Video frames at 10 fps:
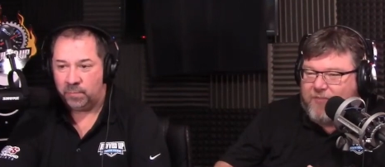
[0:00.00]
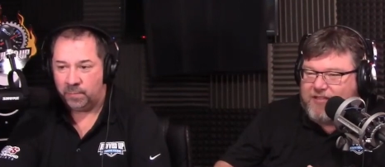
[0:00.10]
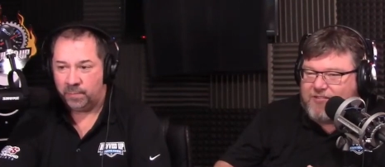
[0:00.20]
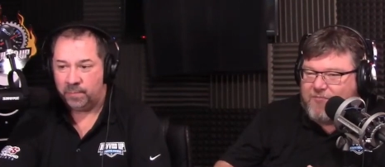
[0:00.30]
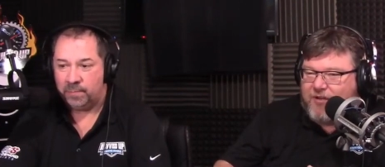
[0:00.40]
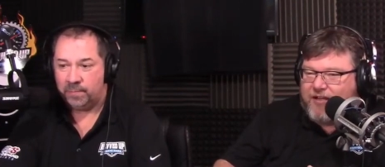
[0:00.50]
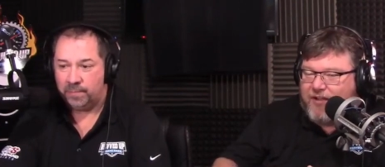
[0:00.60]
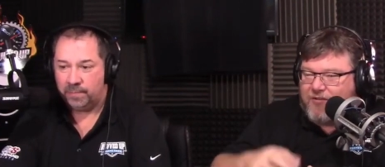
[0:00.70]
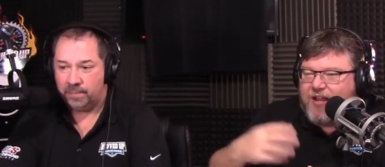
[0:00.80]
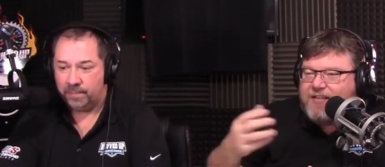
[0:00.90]
Speaker 1: based upon
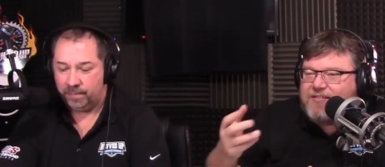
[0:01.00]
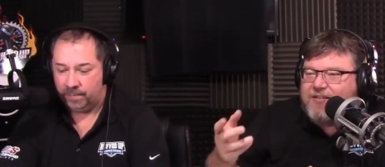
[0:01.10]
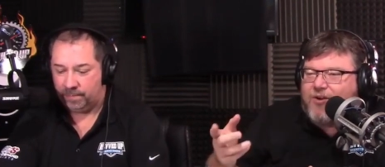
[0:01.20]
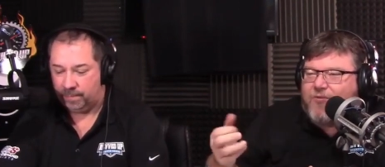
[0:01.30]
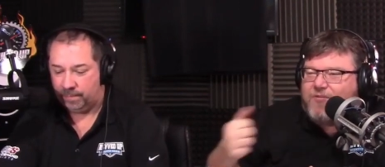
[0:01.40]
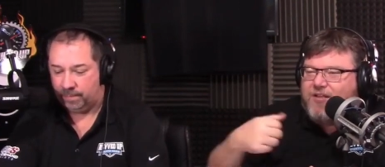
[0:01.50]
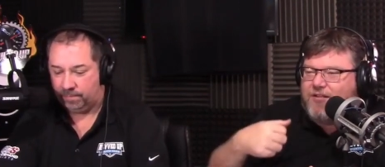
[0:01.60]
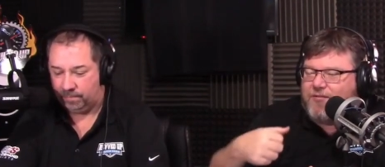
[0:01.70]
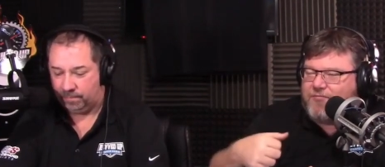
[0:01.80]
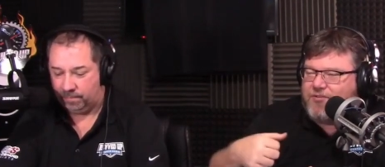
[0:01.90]
how nice they are when they
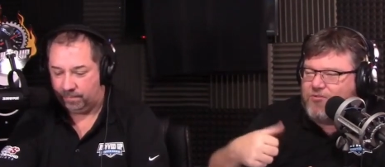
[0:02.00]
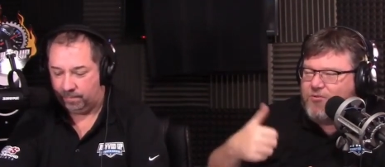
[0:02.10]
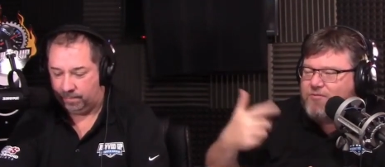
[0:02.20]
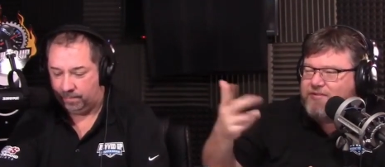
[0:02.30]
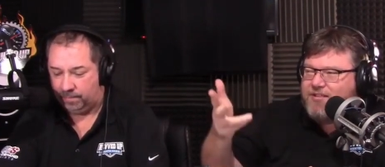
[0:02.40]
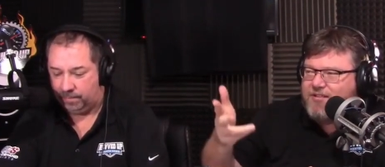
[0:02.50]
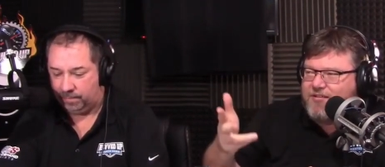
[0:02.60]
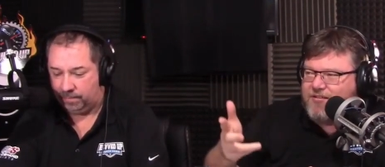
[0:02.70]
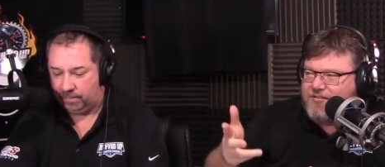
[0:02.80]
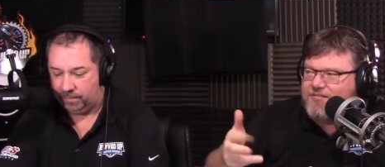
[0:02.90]
come up to the door with the
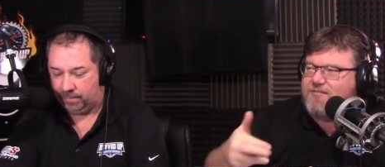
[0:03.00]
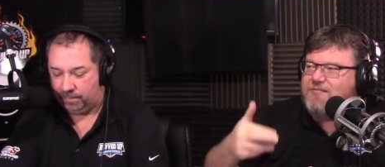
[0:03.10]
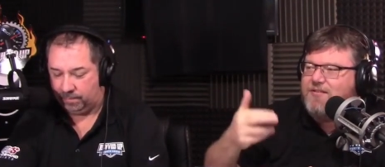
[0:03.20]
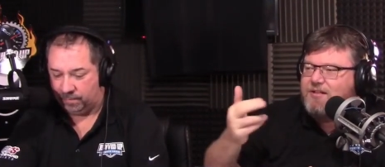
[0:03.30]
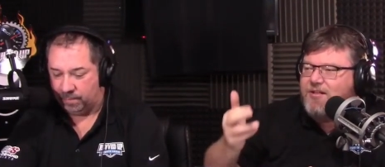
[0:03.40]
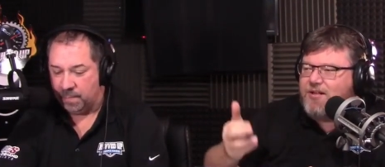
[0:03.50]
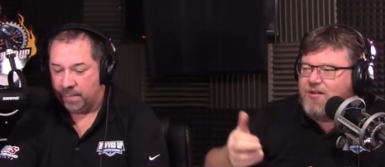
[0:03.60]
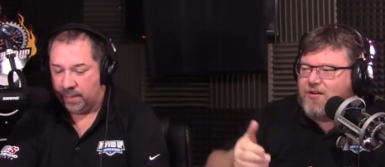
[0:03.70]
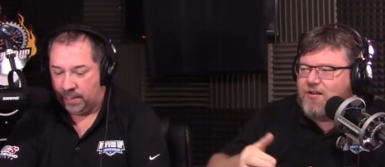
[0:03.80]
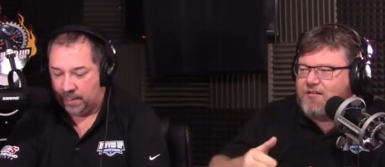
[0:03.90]
kids and
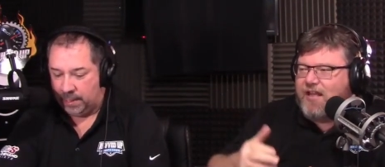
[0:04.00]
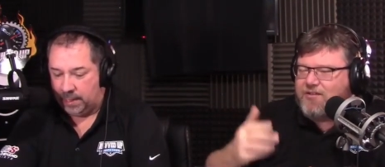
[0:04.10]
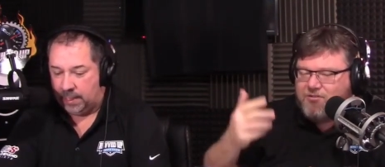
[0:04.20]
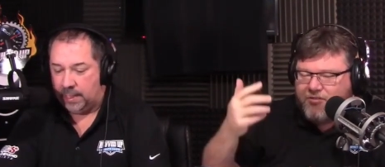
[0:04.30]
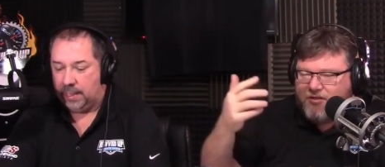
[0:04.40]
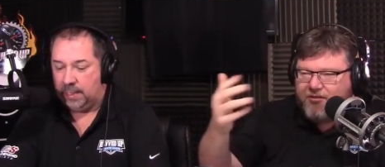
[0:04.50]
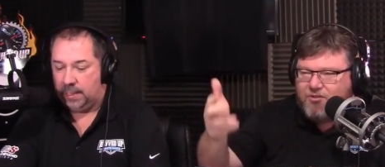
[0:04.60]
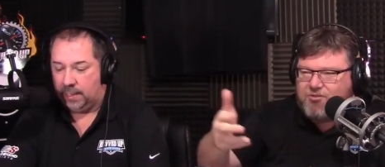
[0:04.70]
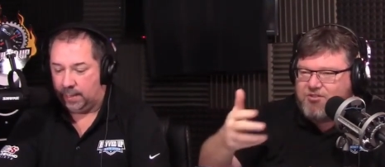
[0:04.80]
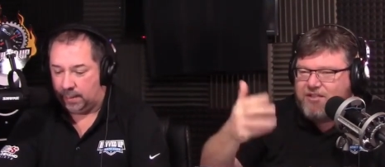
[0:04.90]
all of that, you get a
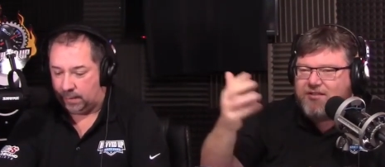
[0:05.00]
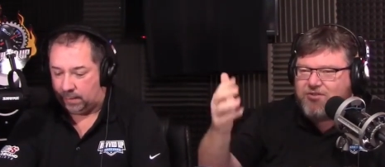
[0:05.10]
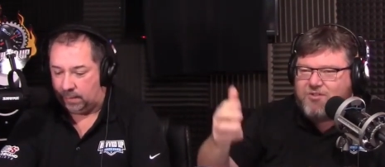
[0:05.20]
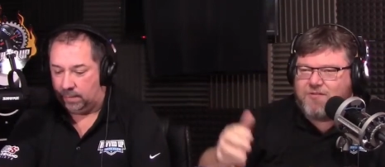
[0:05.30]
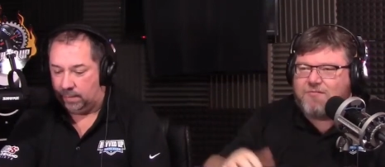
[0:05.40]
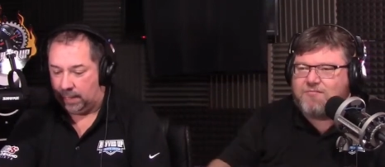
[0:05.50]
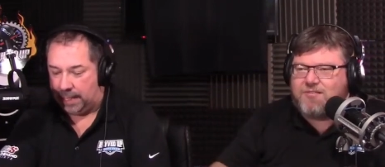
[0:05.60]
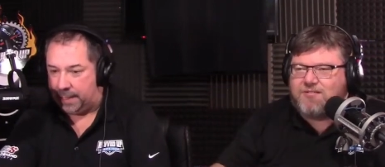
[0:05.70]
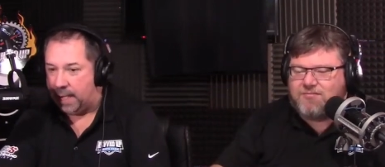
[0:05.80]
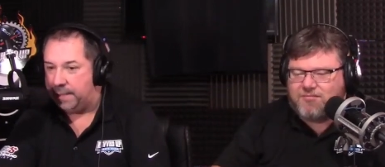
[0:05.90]
good sense, you know.
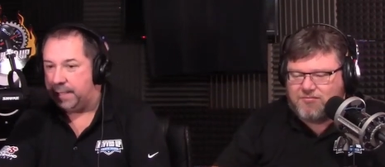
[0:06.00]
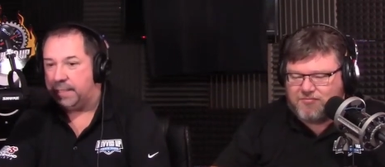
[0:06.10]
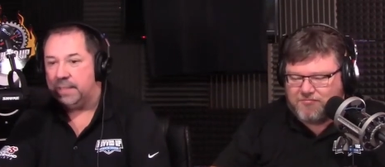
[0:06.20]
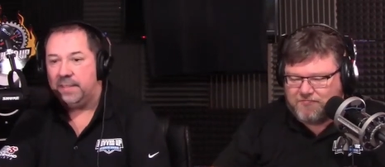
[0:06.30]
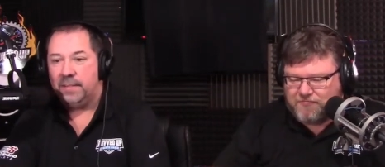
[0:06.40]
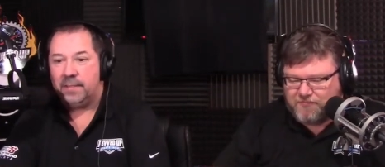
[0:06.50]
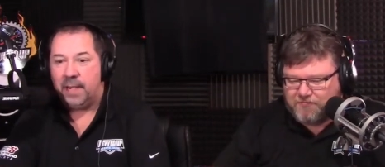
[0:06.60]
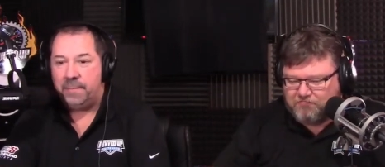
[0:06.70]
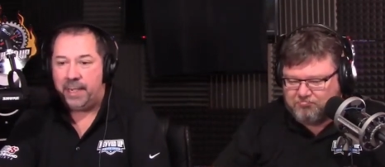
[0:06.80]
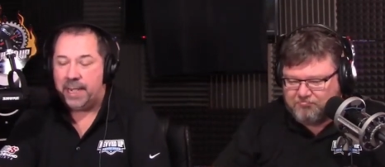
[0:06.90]
Speaker 2: I, I think this year
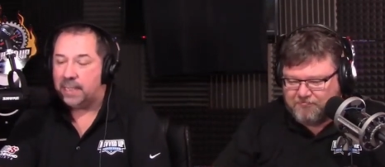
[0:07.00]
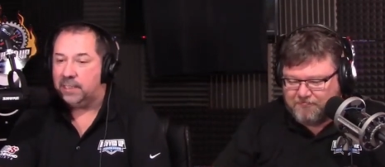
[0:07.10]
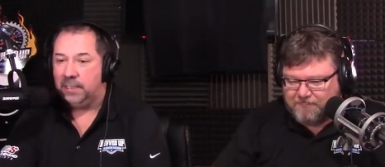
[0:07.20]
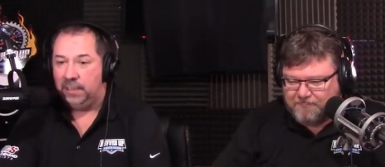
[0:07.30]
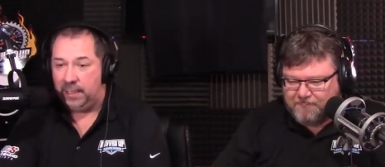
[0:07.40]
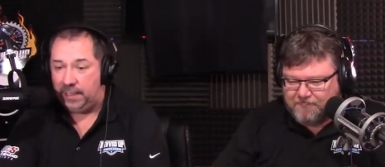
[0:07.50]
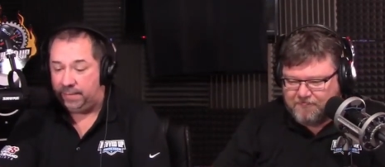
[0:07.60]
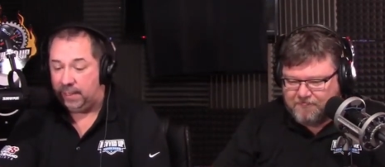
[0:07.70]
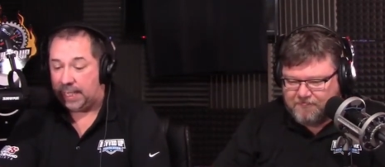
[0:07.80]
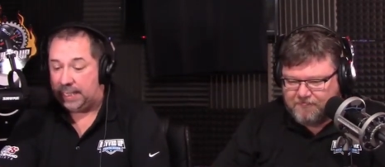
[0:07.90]
I may actually
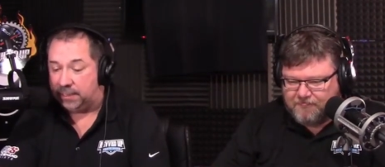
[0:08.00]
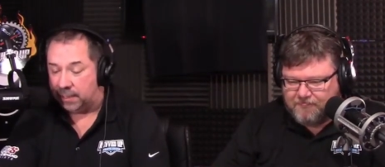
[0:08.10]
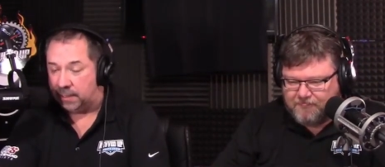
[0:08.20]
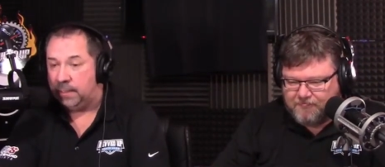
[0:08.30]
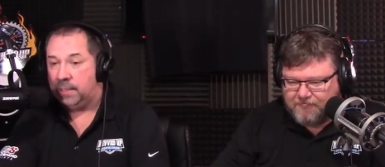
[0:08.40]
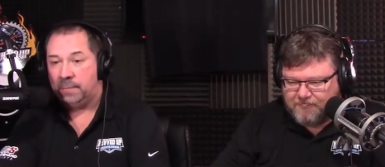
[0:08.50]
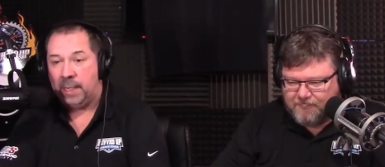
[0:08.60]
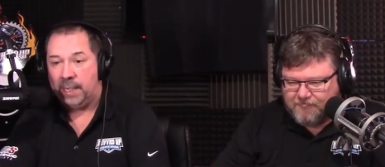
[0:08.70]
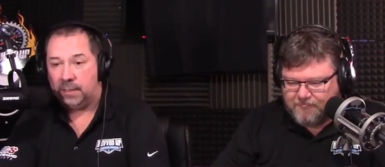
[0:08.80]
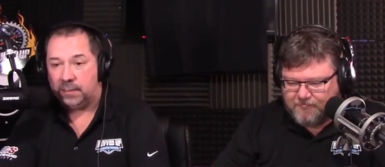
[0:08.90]
leave the lights on at
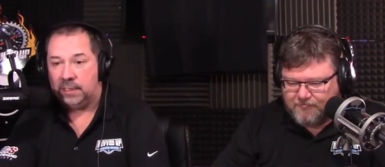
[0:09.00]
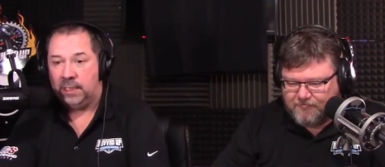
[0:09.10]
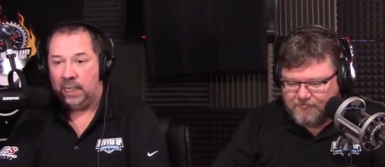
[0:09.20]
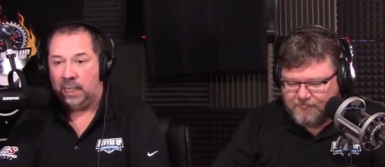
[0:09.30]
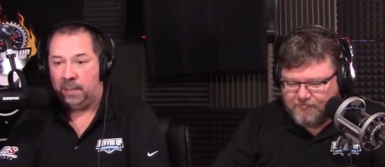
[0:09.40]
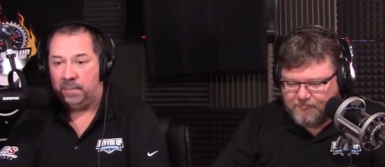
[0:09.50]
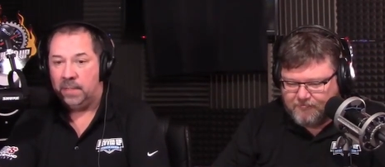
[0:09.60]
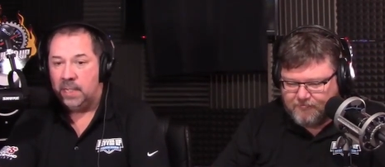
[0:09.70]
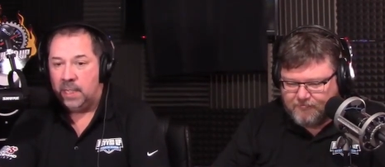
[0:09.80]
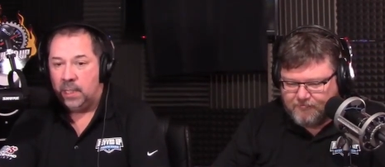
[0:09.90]
my house. Um,
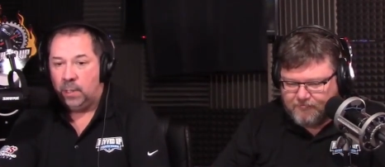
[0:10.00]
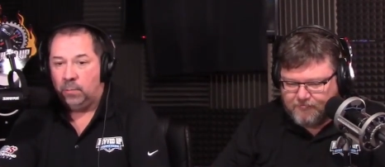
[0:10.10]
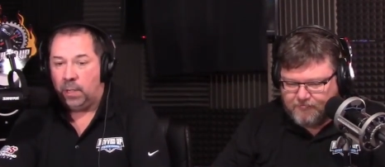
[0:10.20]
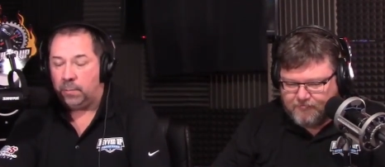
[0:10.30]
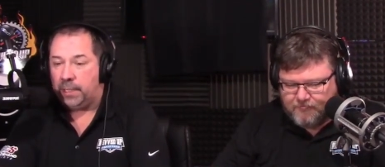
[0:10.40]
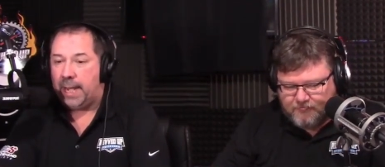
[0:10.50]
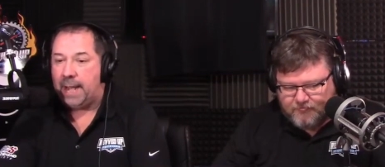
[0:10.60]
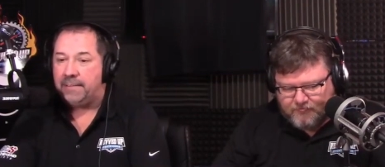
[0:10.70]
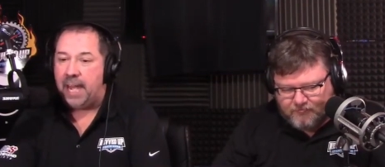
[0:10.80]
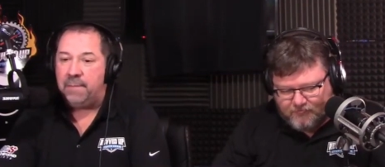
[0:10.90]
well, we're going to
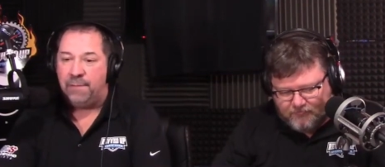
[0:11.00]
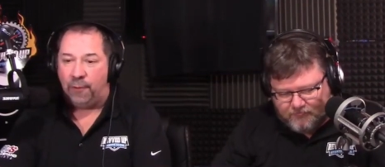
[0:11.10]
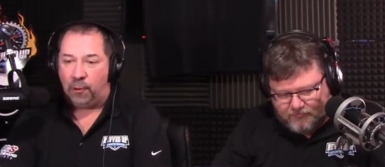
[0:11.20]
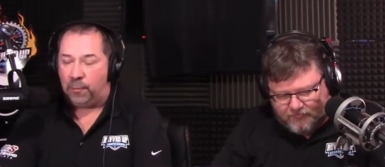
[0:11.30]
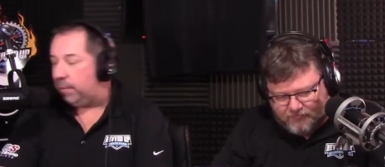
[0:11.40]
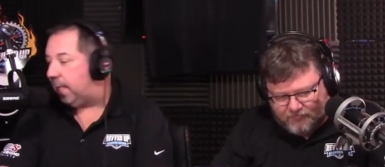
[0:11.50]
have game four. We'll